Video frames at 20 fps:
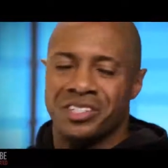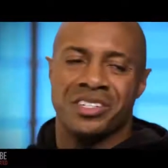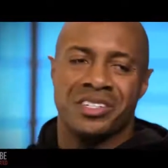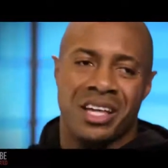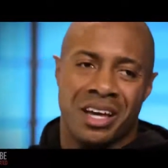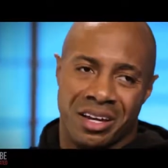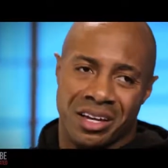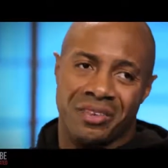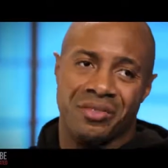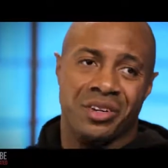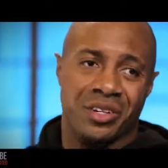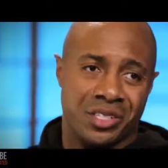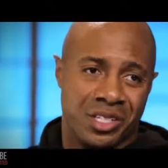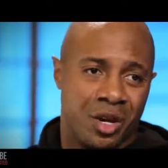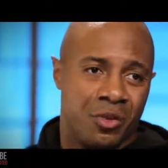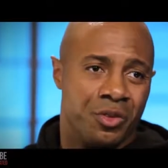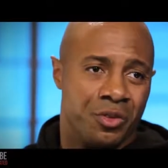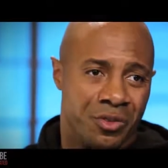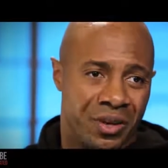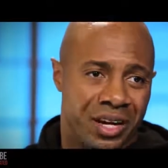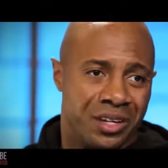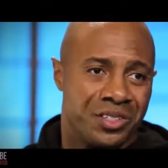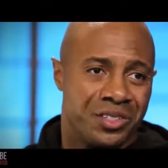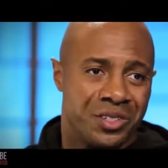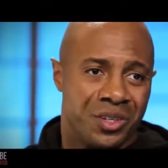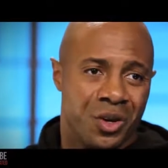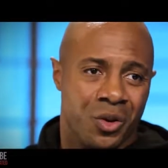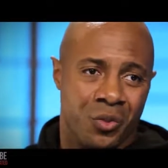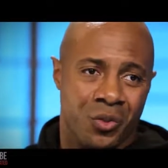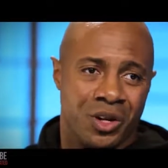you need to sit down and give yourself
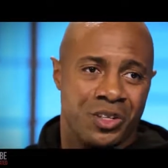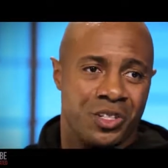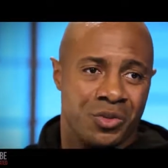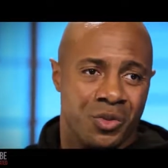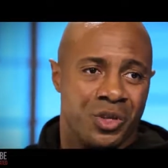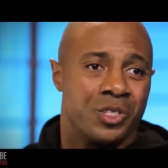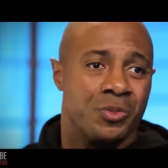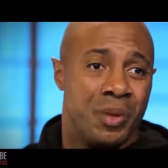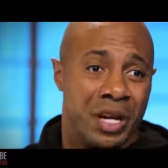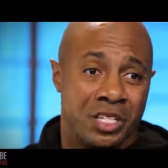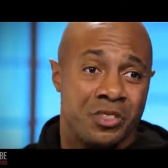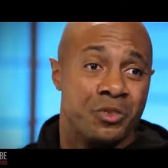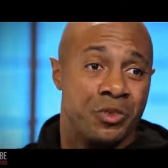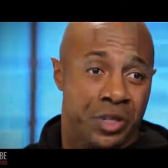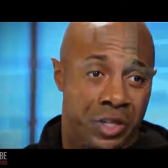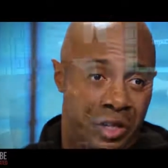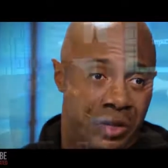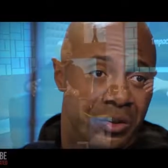advice on what's best for